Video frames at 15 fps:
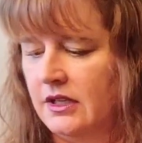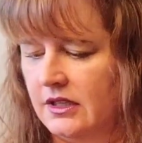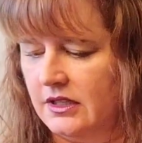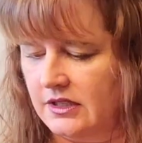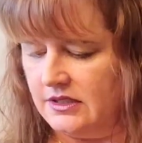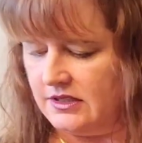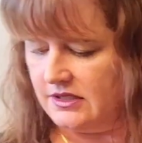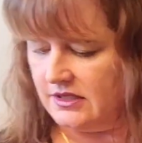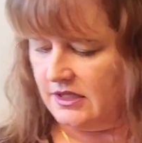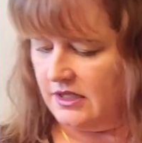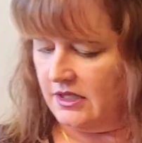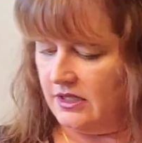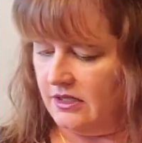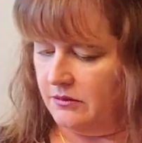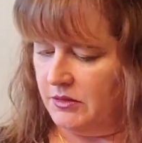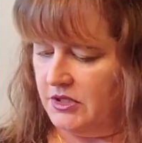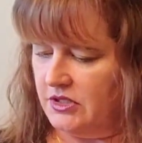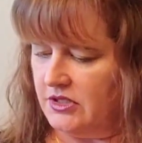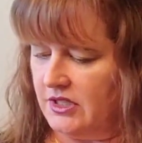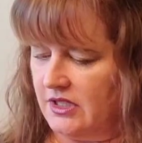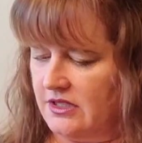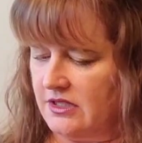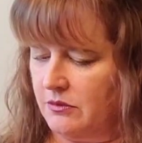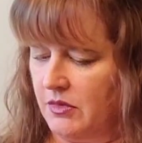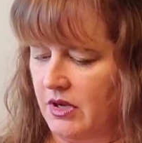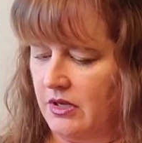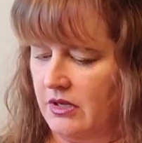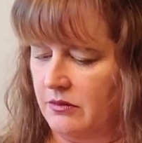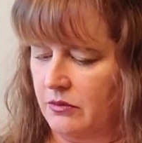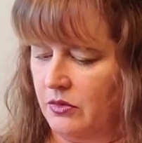Let's see. Let me just get some
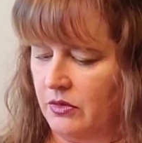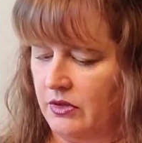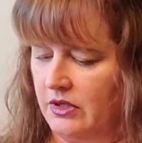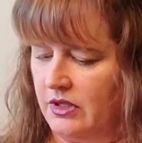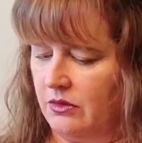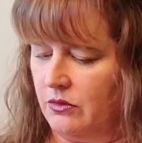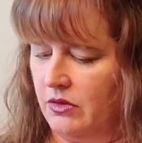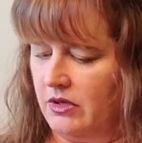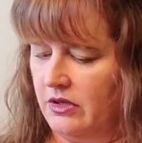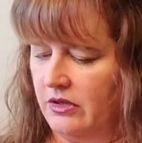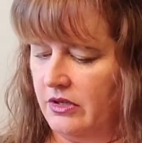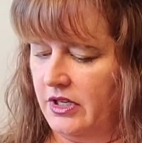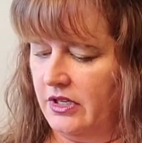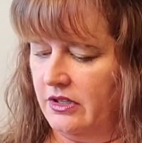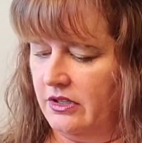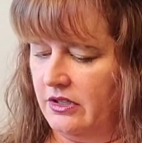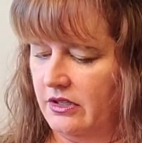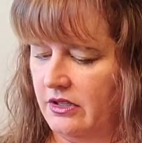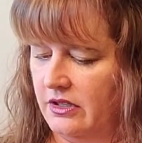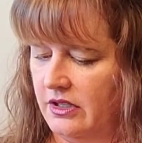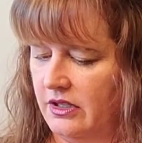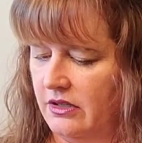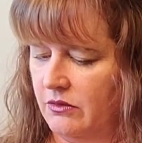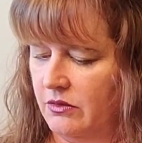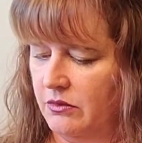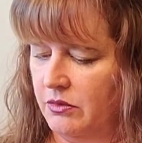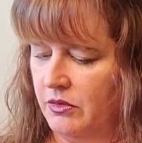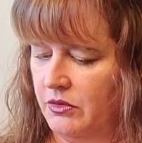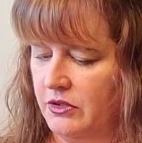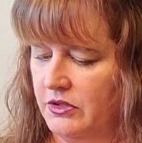boiling water here, and we'll
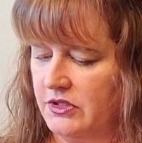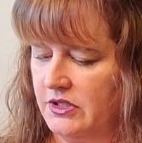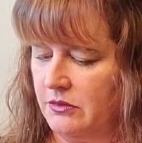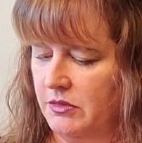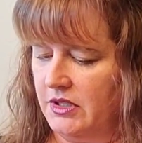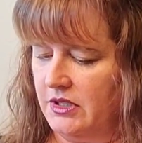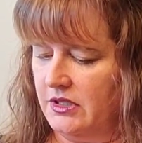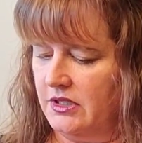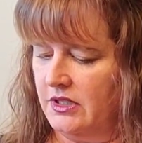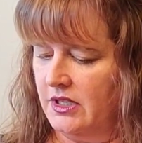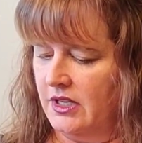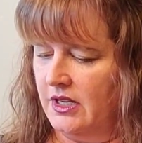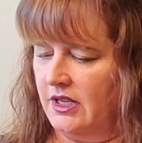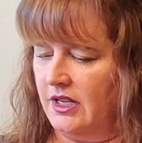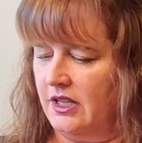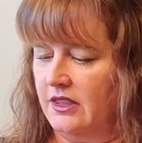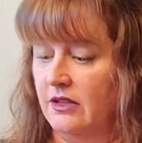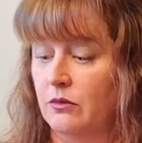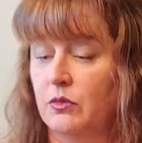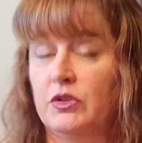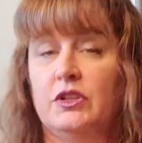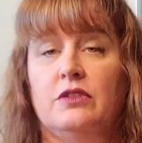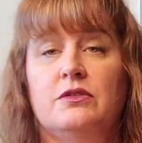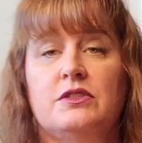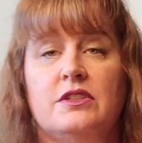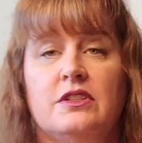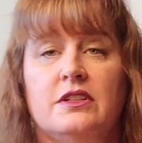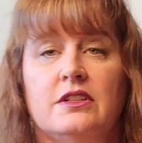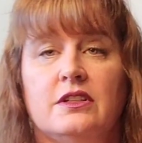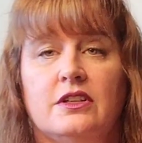pour some in, and then we'll use
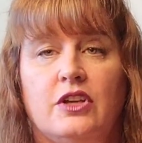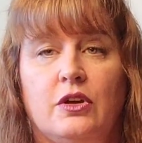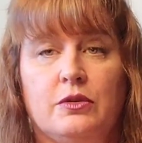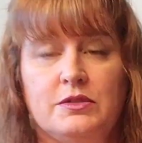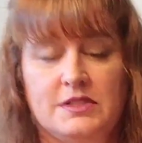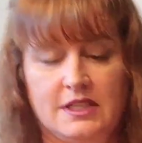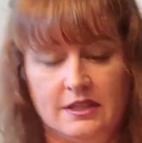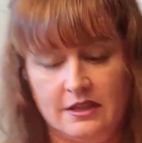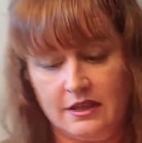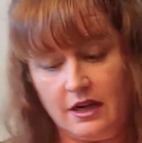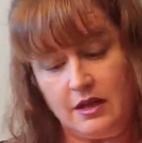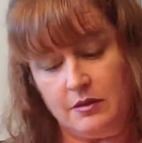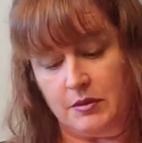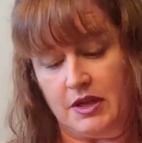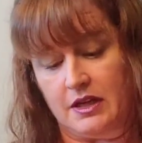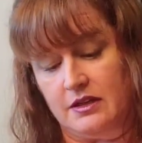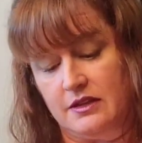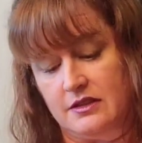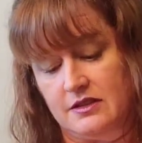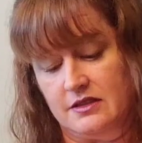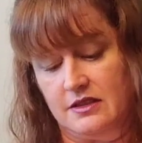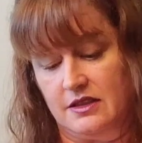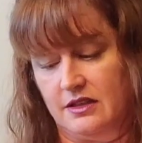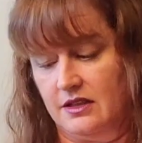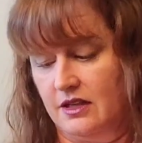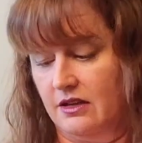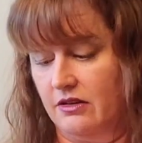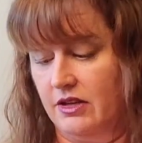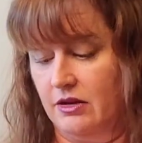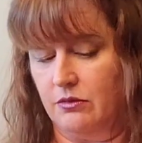the cozy that I made and see
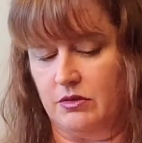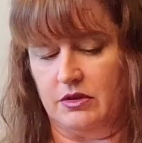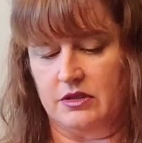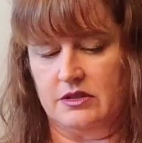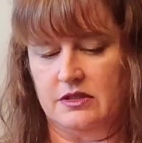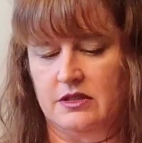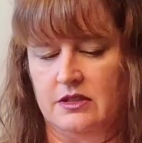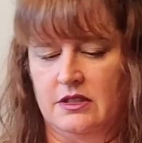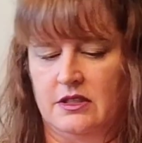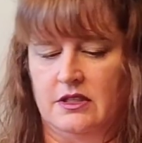how that works.